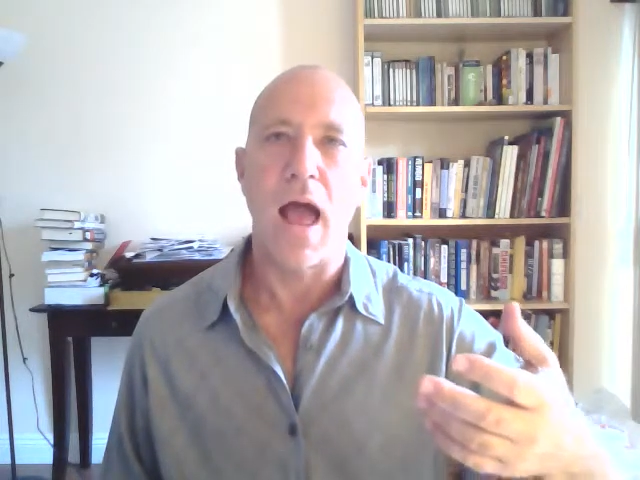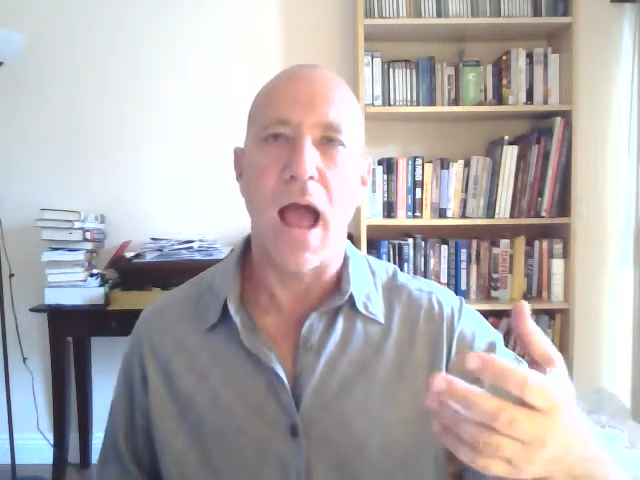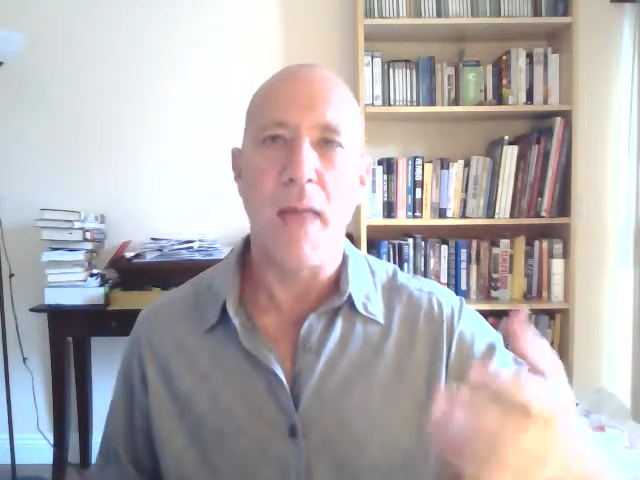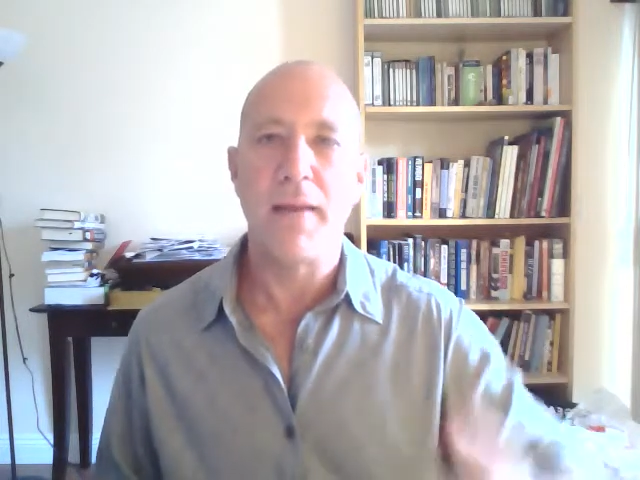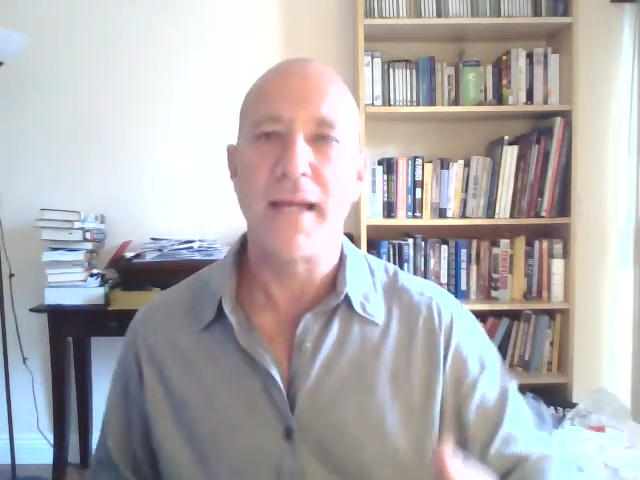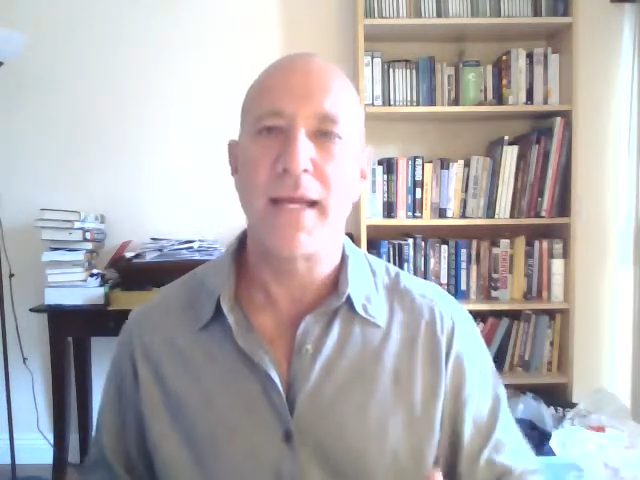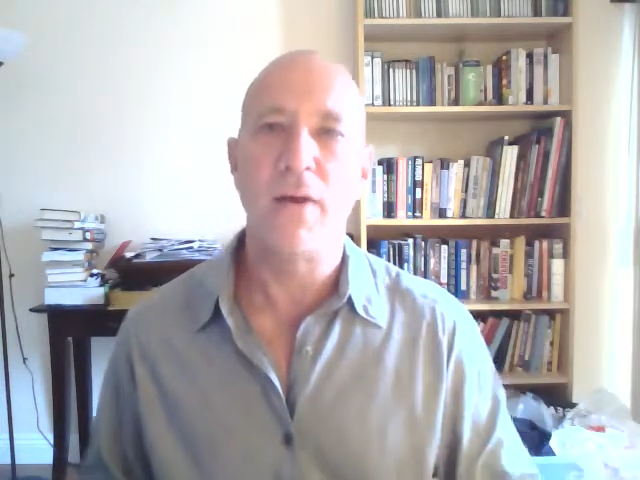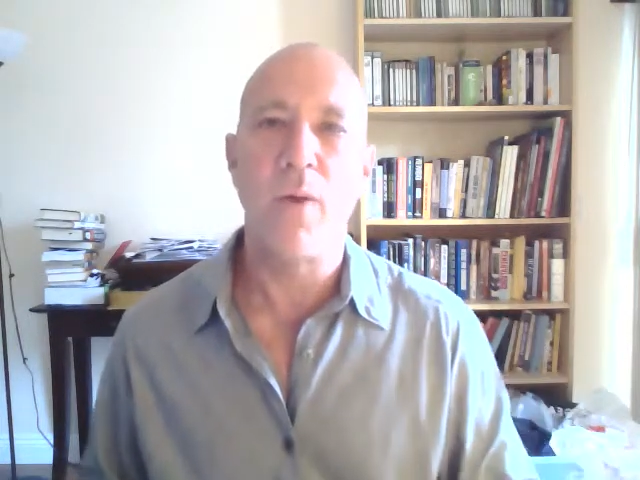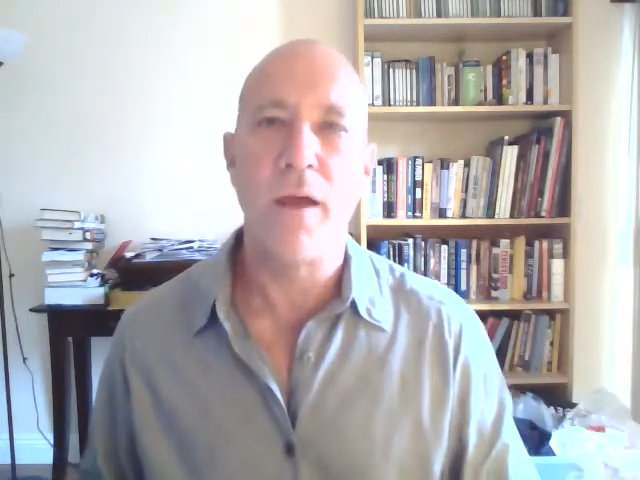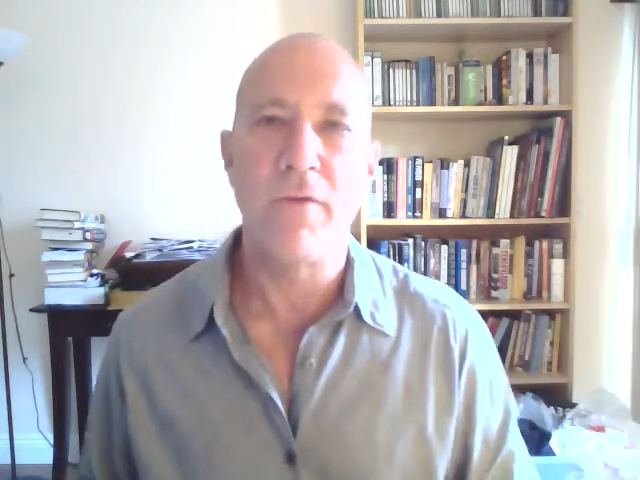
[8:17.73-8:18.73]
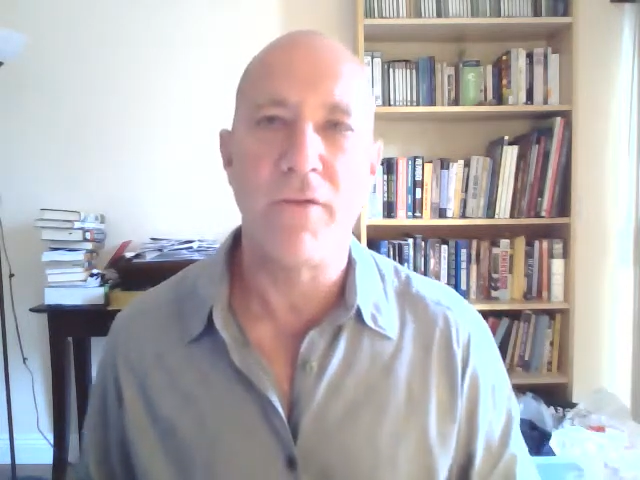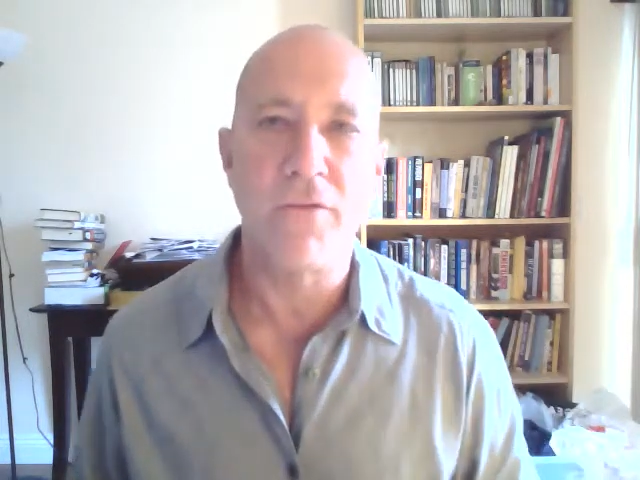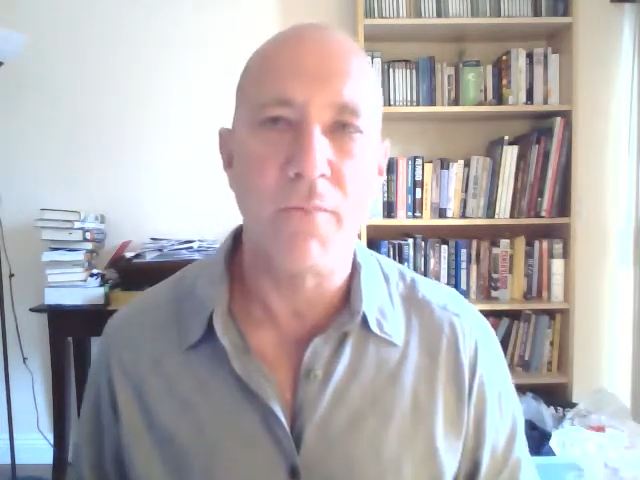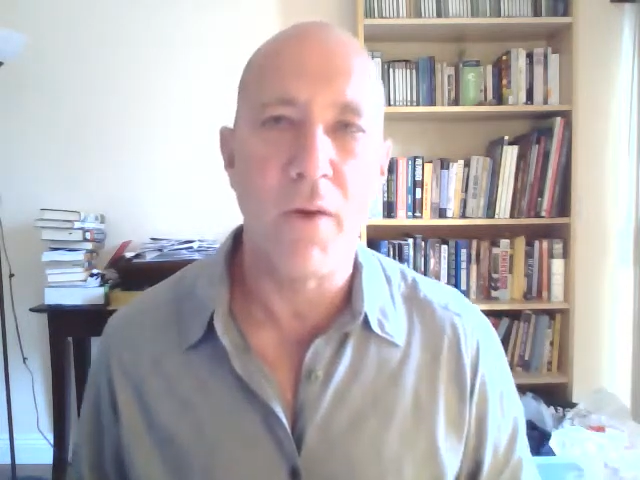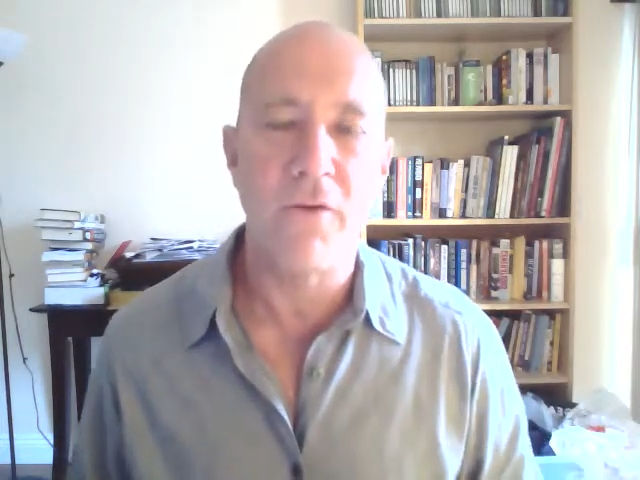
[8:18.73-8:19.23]
I might get away with a
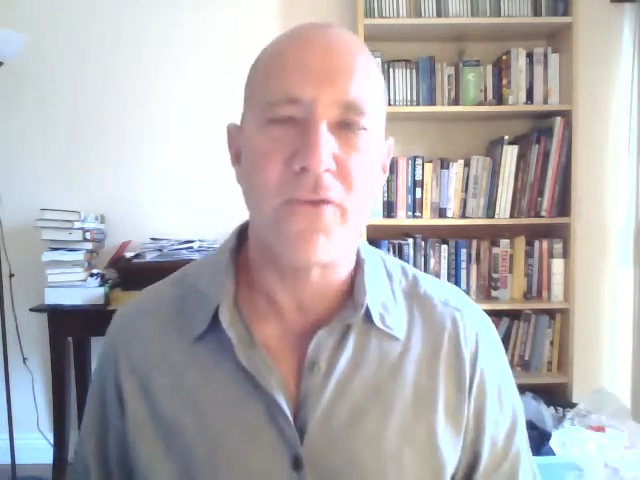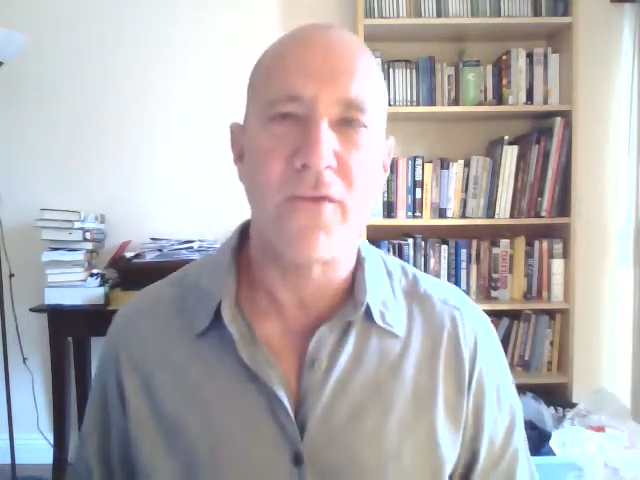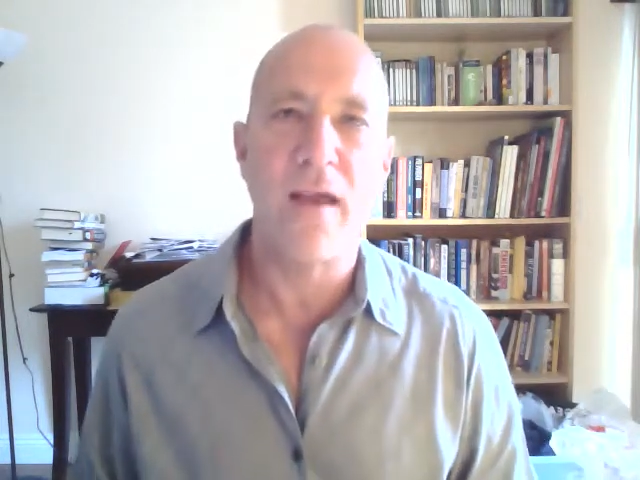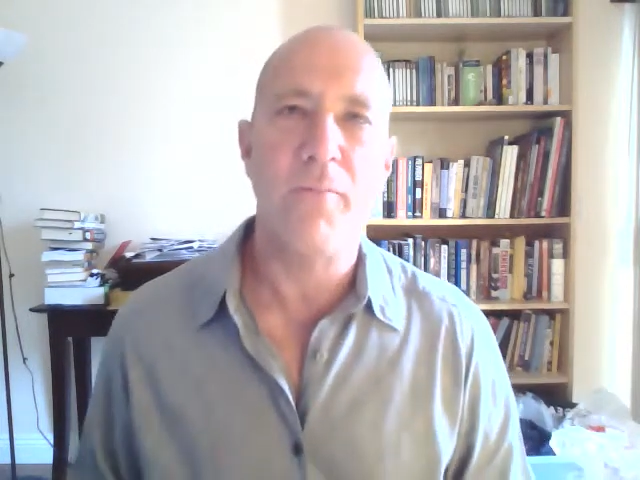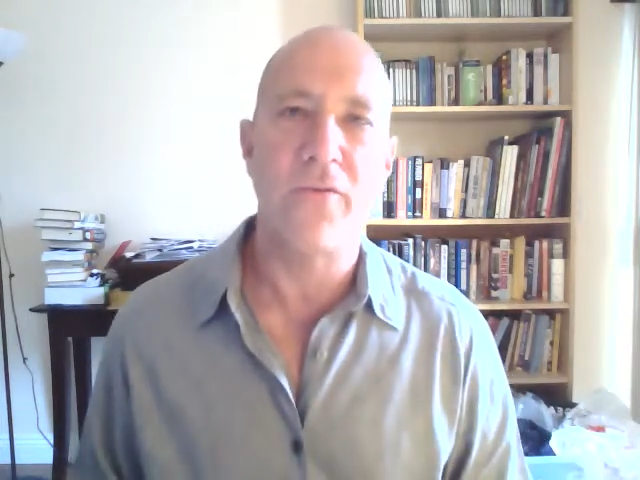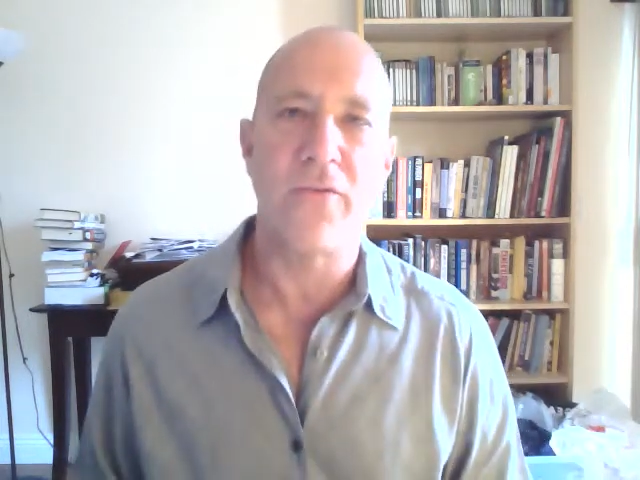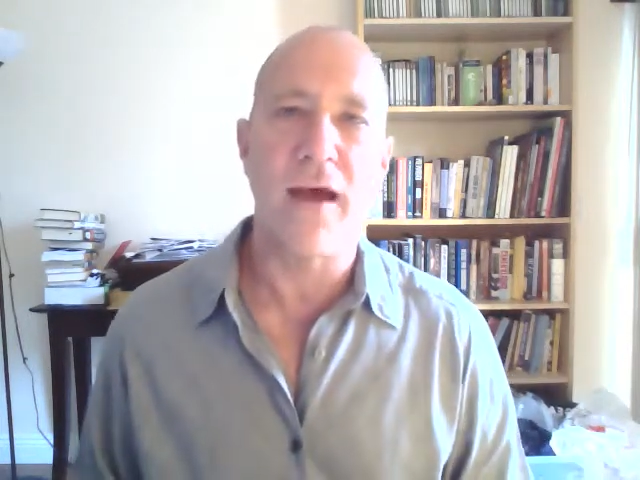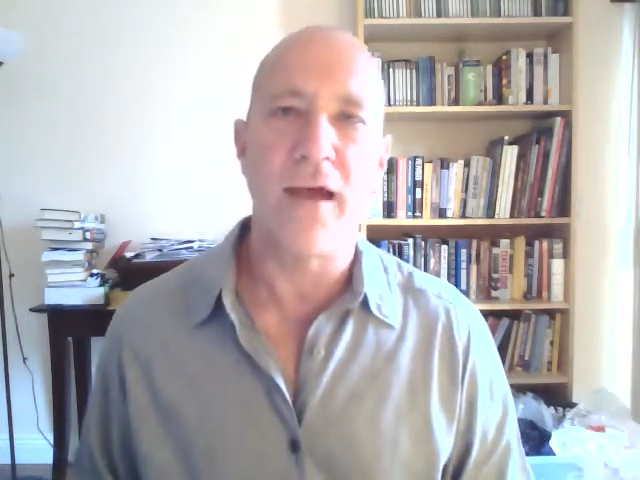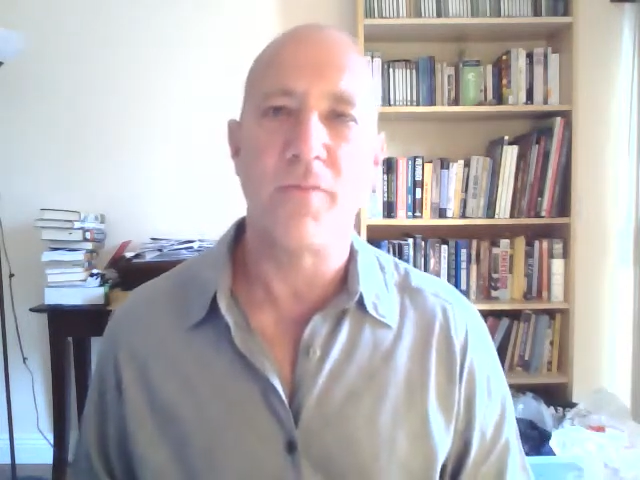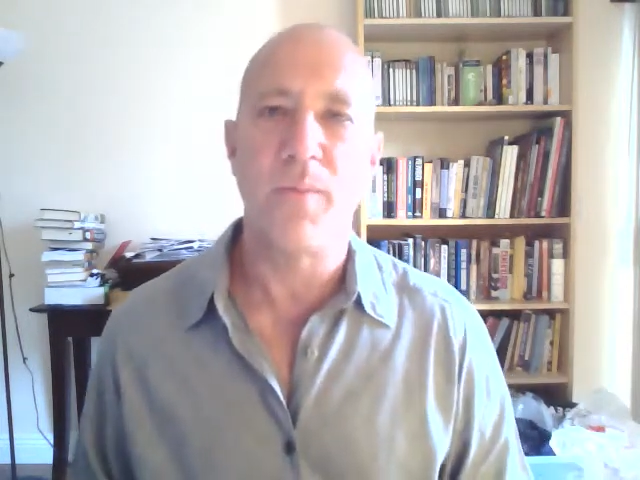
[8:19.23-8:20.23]
smaller sample size